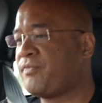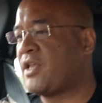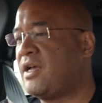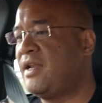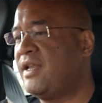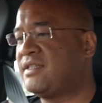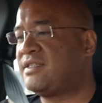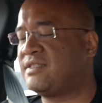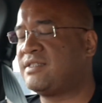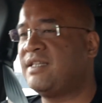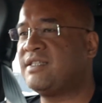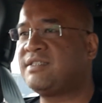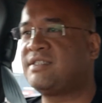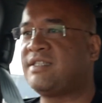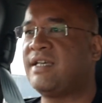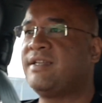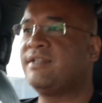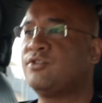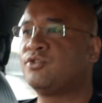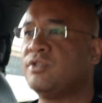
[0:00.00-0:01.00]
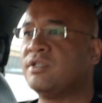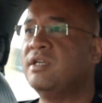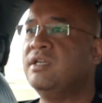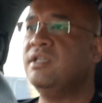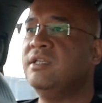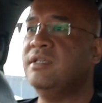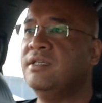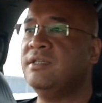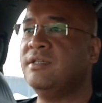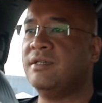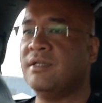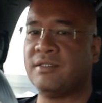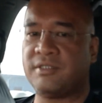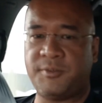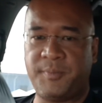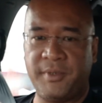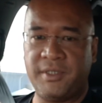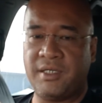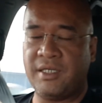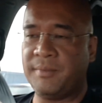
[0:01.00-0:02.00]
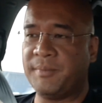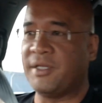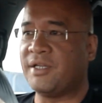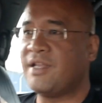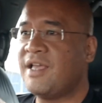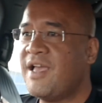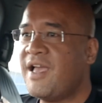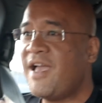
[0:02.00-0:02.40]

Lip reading: let's set it to the legal speed limit,